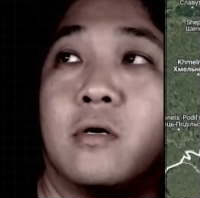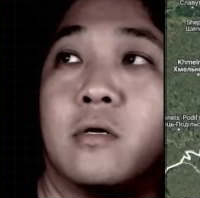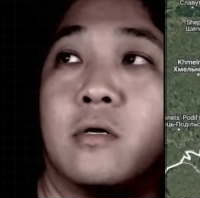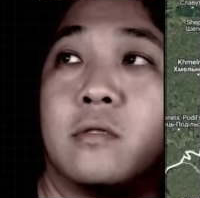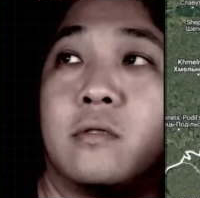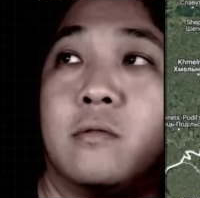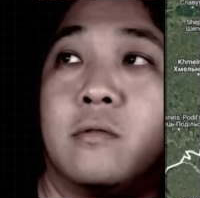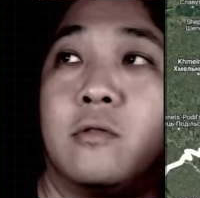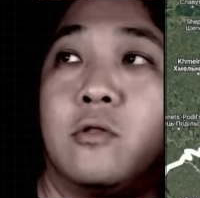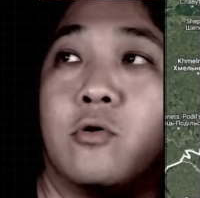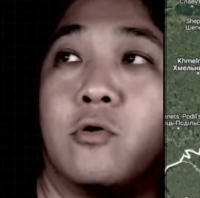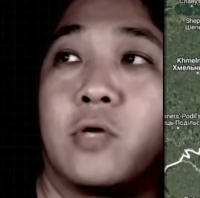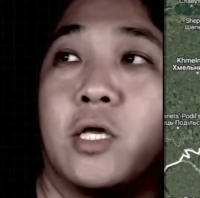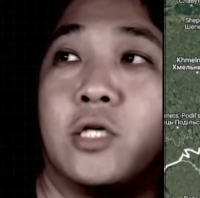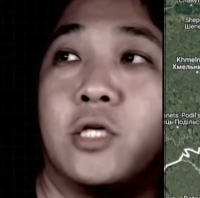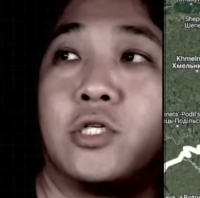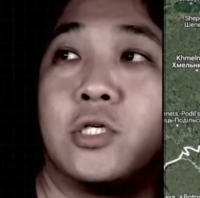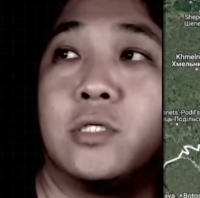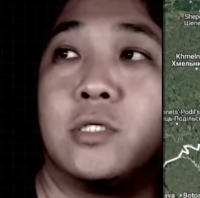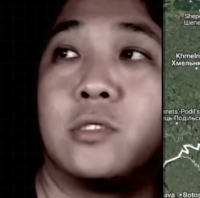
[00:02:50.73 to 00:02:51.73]

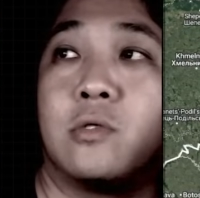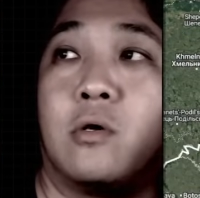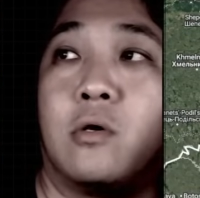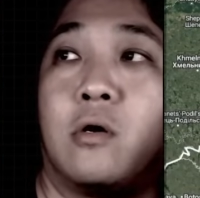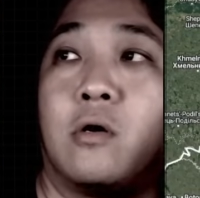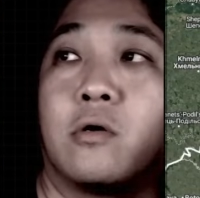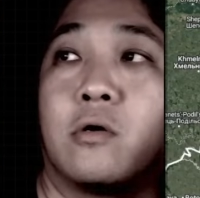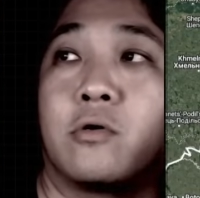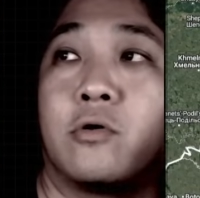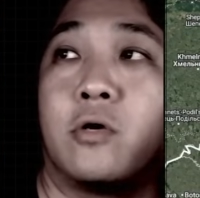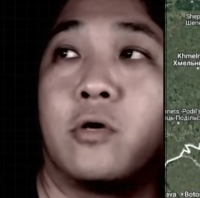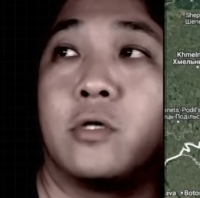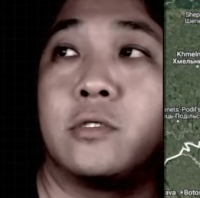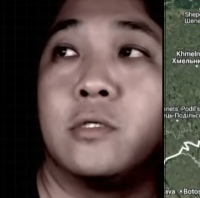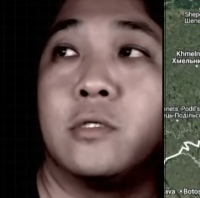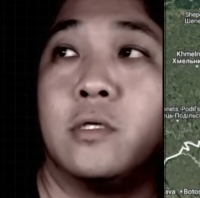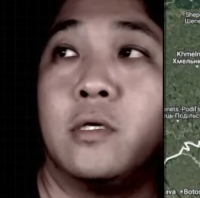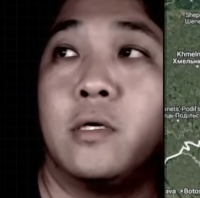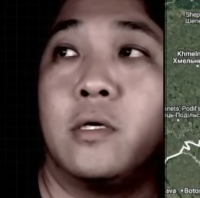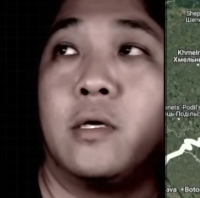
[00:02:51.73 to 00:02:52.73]
locations all across,
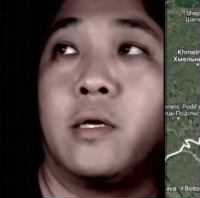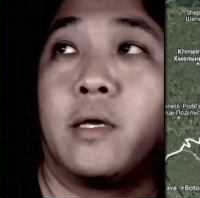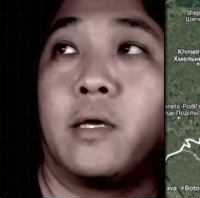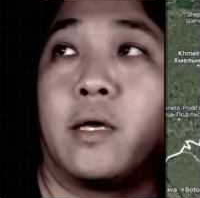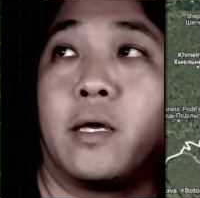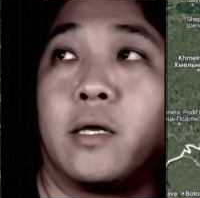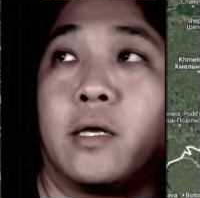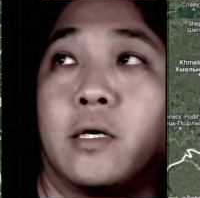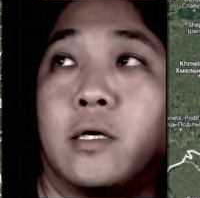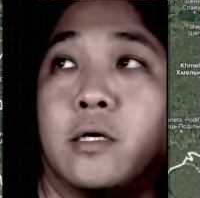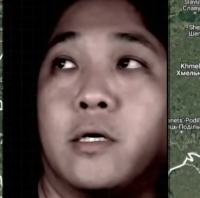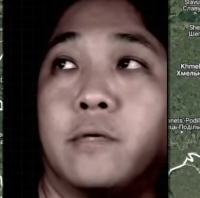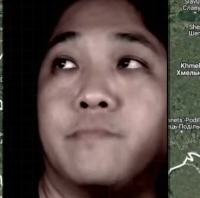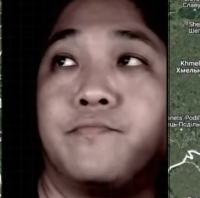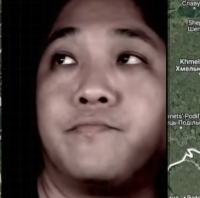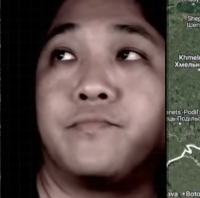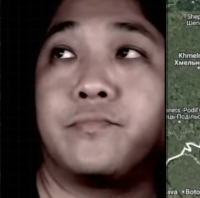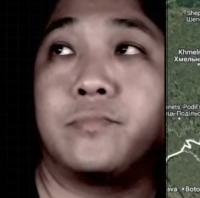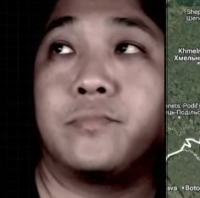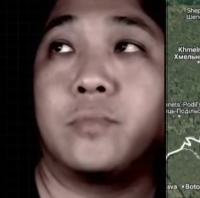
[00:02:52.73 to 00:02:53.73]

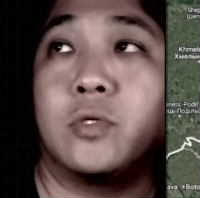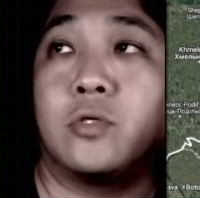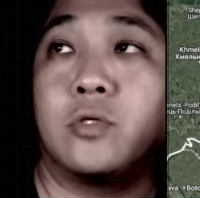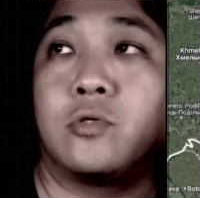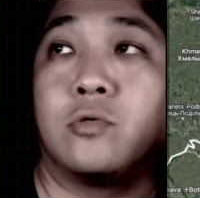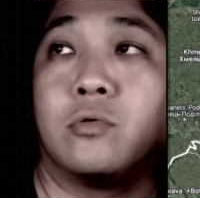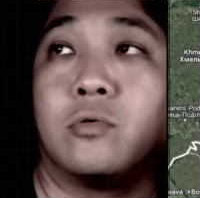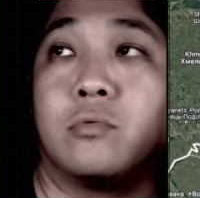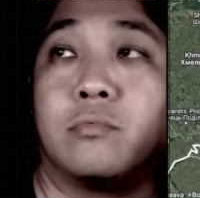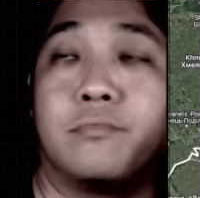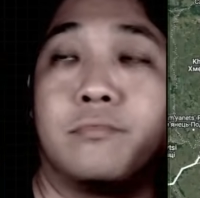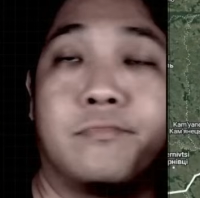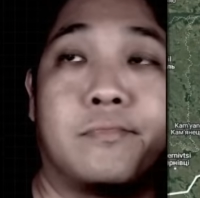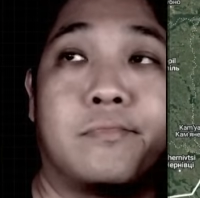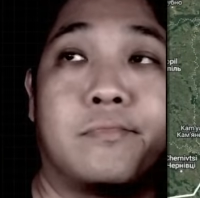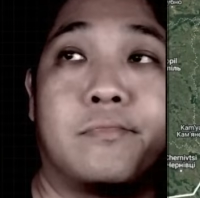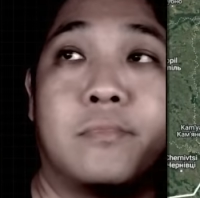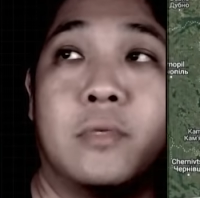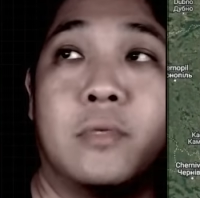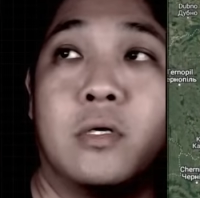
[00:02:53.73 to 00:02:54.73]
and so
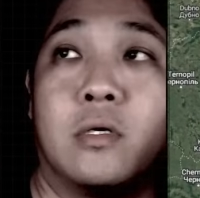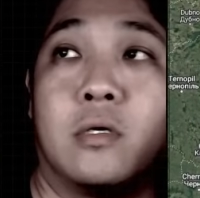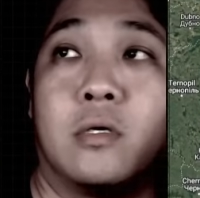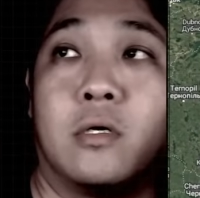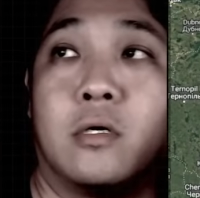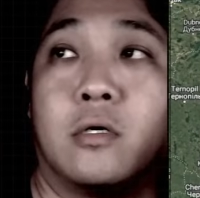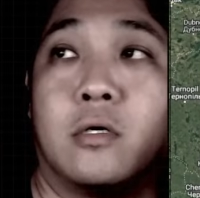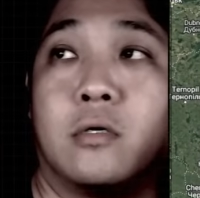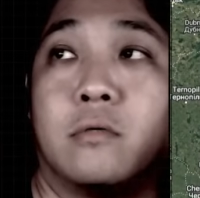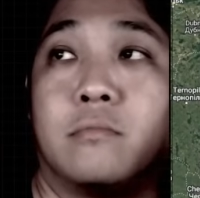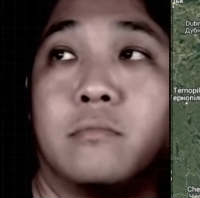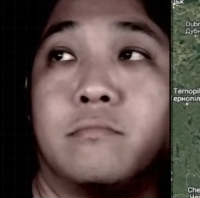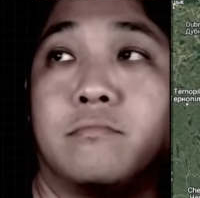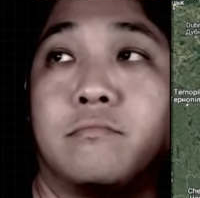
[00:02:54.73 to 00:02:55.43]
uh,